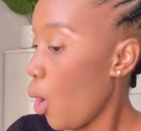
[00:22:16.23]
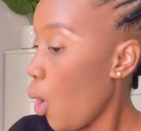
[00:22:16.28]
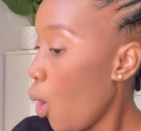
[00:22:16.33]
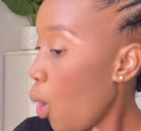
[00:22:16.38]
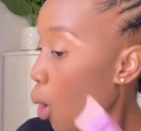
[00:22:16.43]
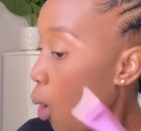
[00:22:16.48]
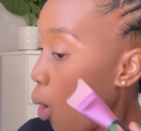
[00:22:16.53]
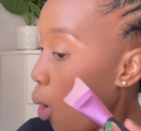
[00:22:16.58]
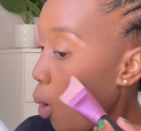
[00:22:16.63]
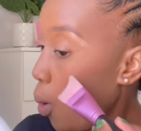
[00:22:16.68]

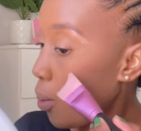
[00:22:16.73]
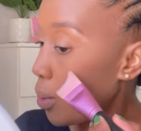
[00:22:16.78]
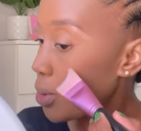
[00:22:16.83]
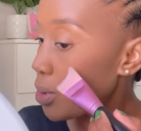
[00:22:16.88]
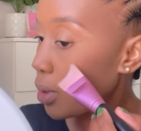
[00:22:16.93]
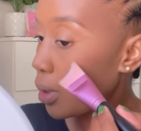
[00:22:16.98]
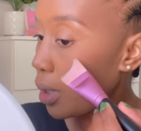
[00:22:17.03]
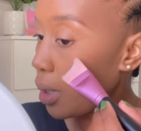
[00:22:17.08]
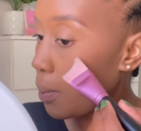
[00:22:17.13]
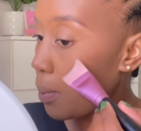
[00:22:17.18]
oh we're
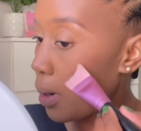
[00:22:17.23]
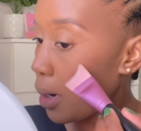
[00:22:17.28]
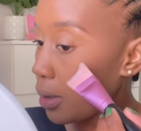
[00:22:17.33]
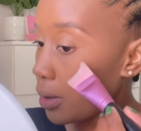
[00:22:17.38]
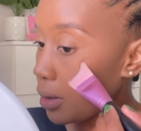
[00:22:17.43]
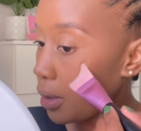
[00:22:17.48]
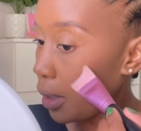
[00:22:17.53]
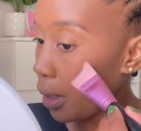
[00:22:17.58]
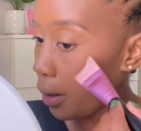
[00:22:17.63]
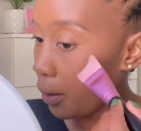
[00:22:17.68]
talking about
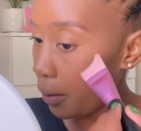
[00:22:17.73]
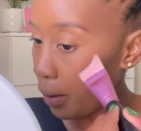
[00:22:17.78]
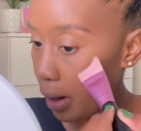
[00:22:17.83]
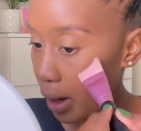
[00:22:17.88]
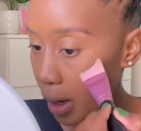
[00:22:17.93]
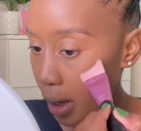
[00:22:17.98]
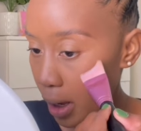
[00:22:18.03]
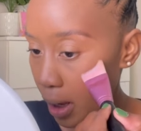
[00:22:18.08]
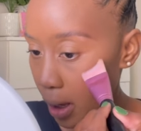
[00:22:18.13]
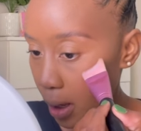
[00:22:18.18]

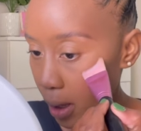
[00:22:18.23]
career